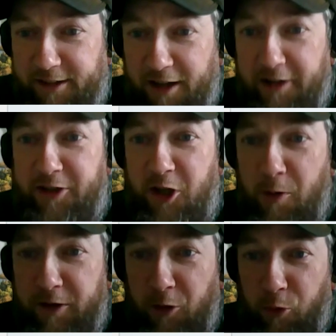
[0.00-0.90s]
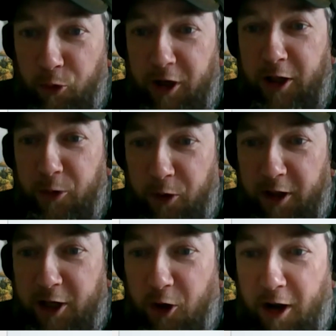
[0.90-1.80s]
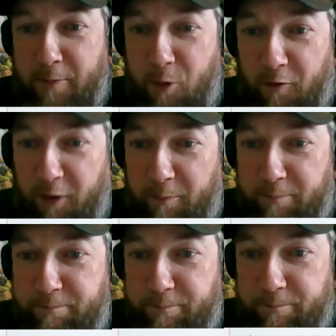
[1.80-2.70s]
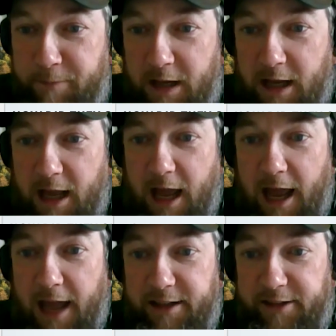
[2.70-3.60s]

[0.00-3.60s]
us humans are really, really good at moving them. And